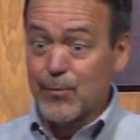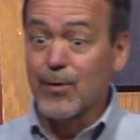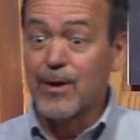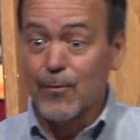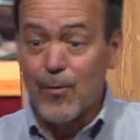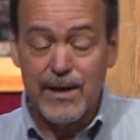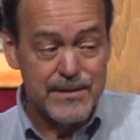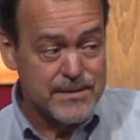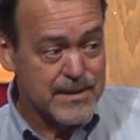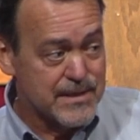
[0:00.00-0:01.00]
it all at
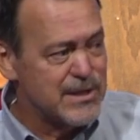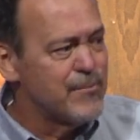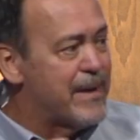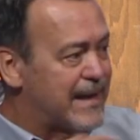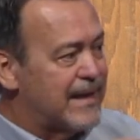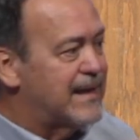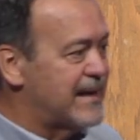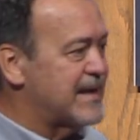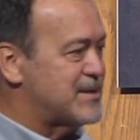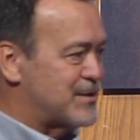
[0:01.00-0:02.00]
once because they're making
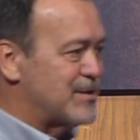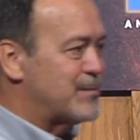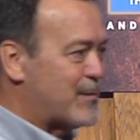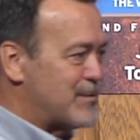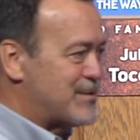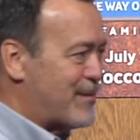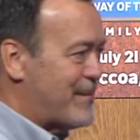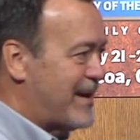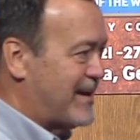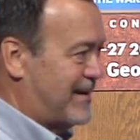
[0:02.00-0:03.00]
connection that the boys aren't
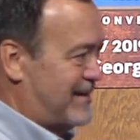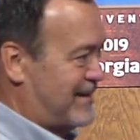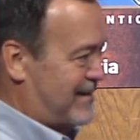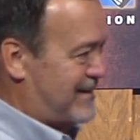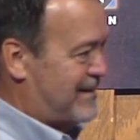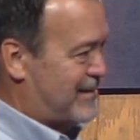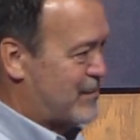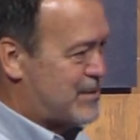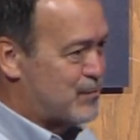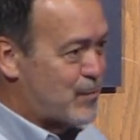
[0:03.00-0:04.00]
making,
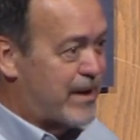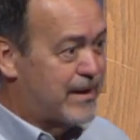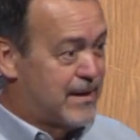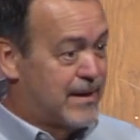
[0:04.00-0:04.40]
which is why